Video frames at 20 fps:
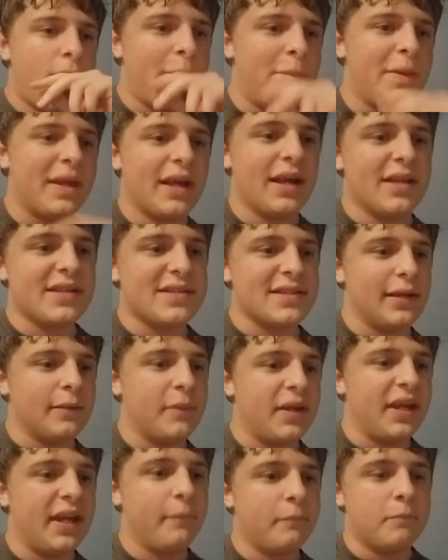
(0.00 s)
because
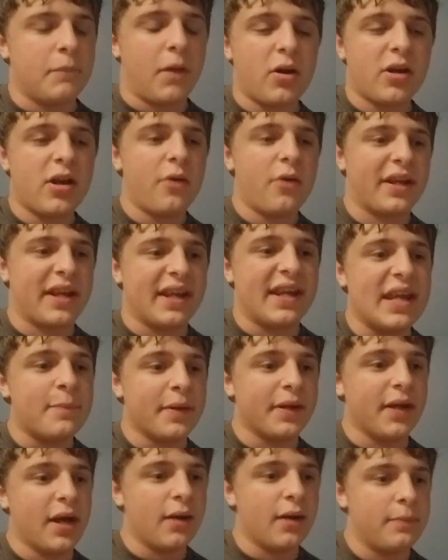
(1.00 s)
Mariota can
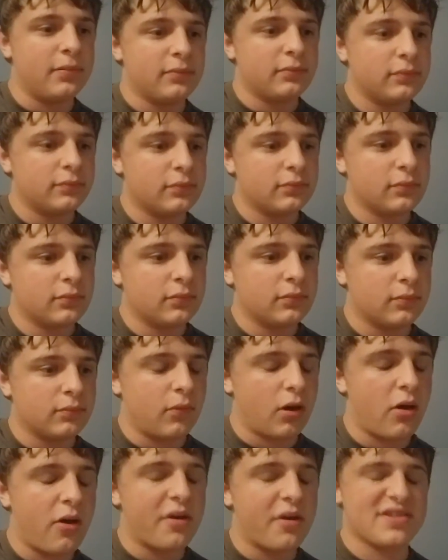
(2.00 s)
keep it up.
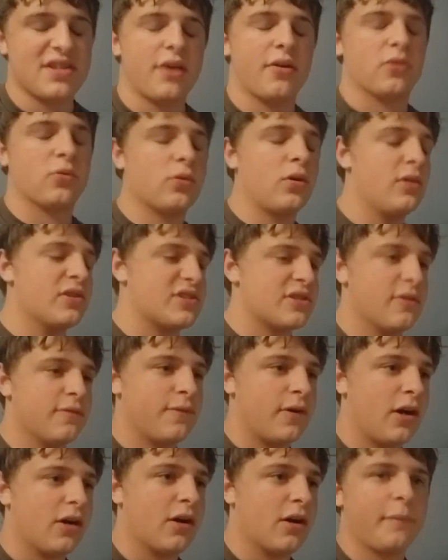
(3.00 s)
Mariota's on a roll so
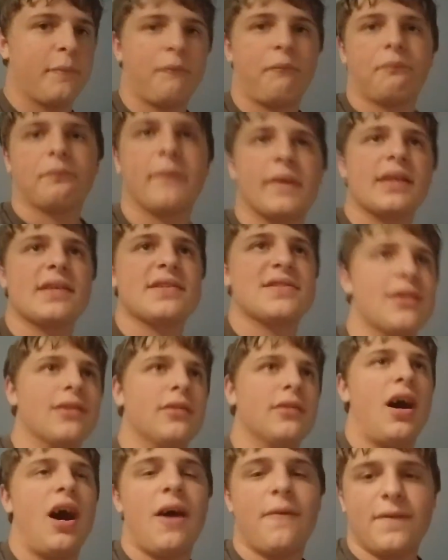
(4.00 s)
far.
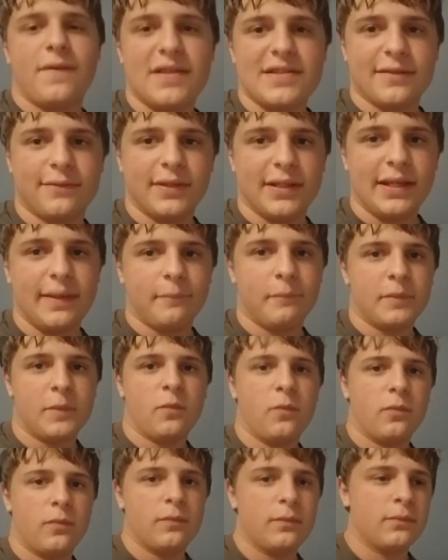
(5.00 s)
So offensively,
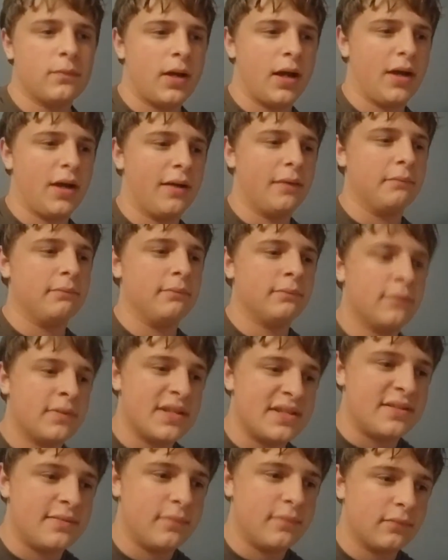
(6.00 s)

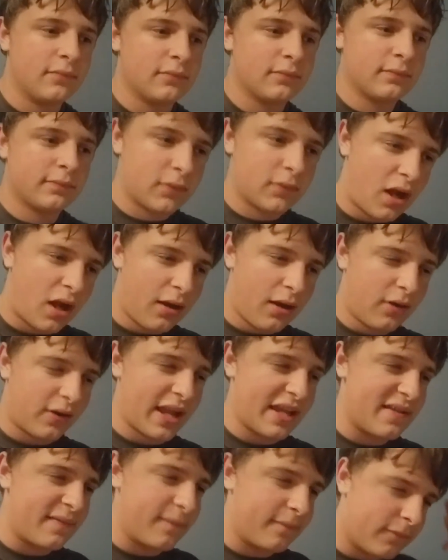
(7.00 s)

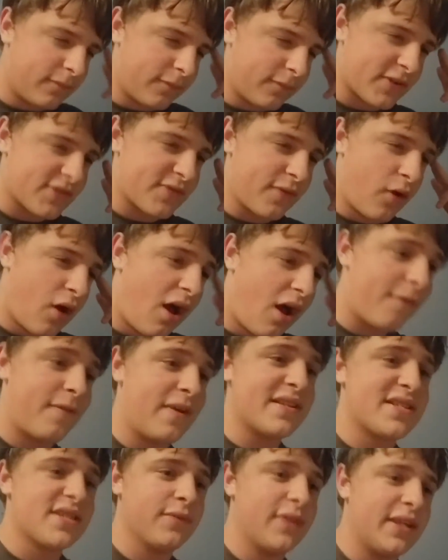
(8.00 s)
okay, first of all,
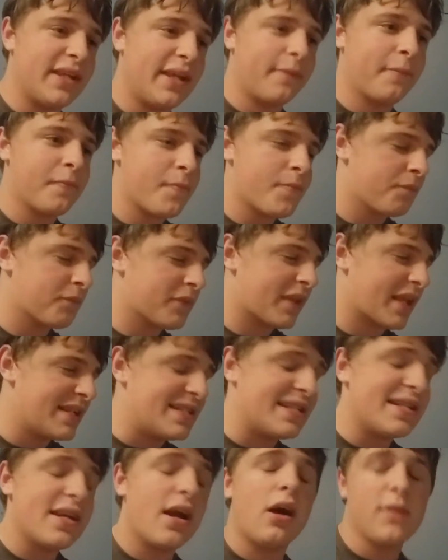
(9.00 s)
offensively,
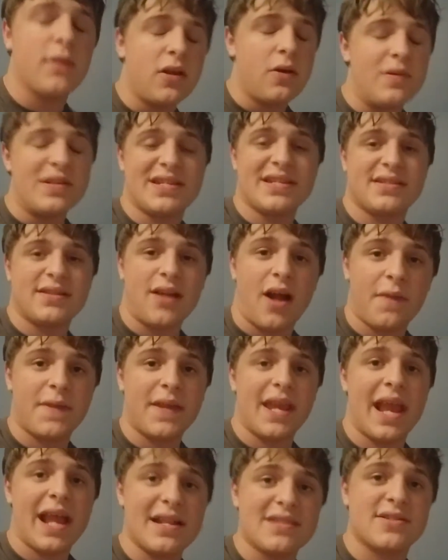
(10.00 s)
Dion Lewis is not
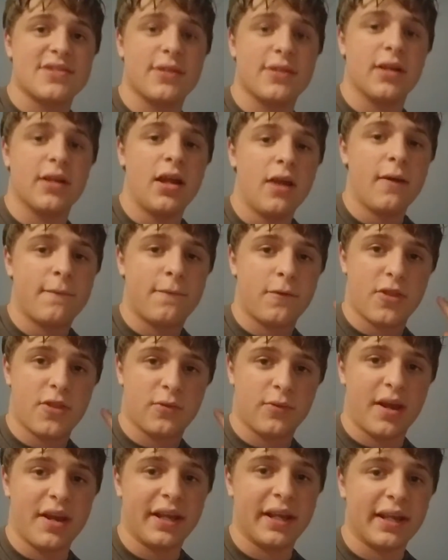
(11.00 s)
the answer for the
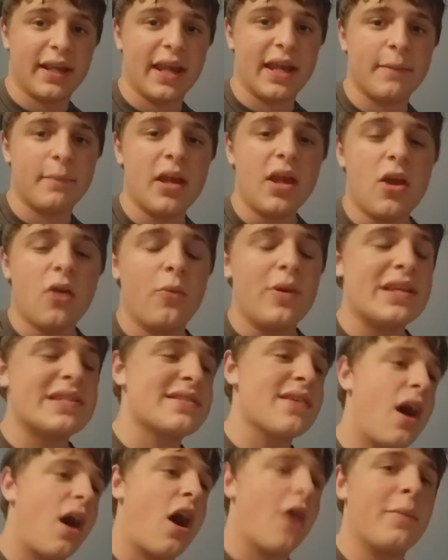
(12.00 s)
running game. We
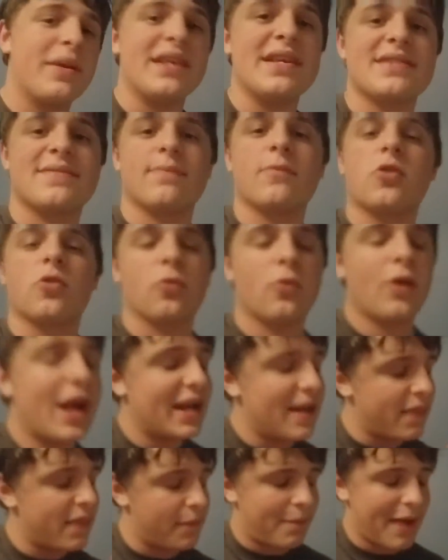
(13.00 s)
saw him; he's
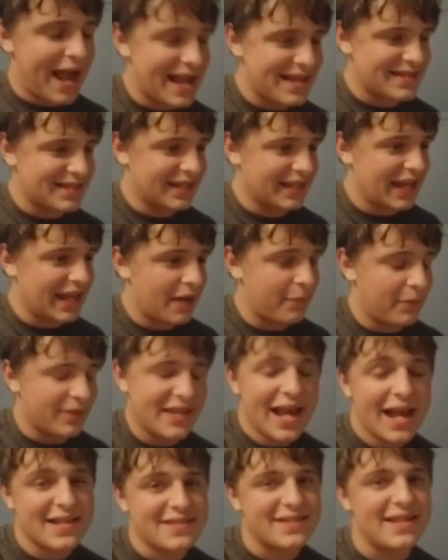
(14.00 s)
great in the passing game, and
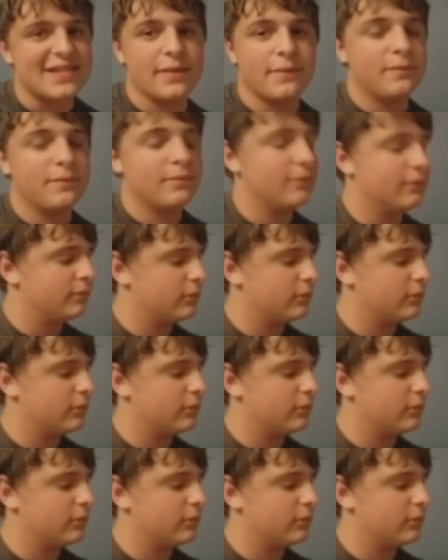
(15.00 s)
yes, he's a